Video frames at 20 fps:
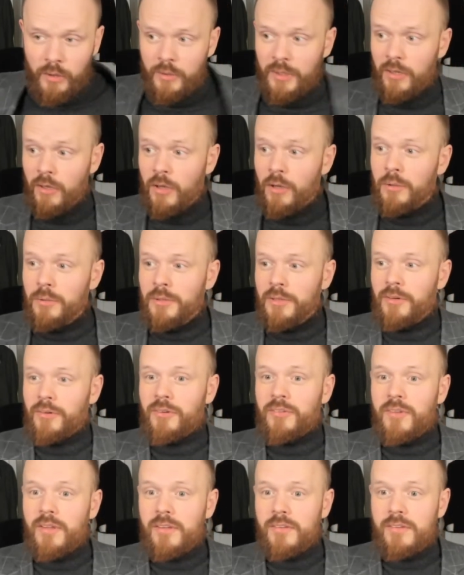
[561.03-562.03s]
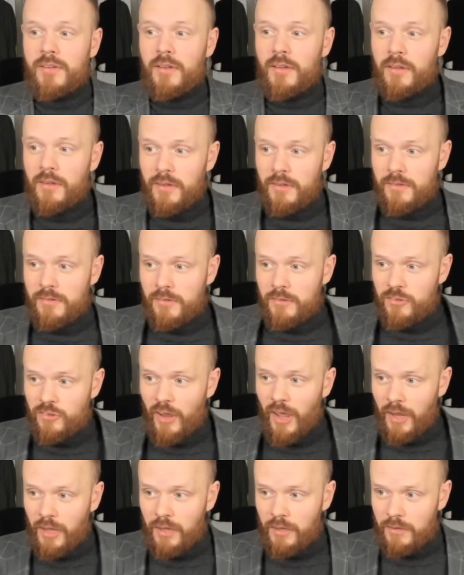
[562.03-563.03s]
in the colder season, this
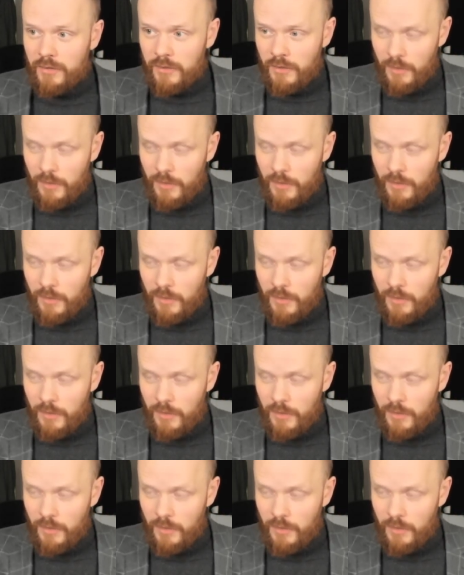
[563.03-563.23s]
jacket.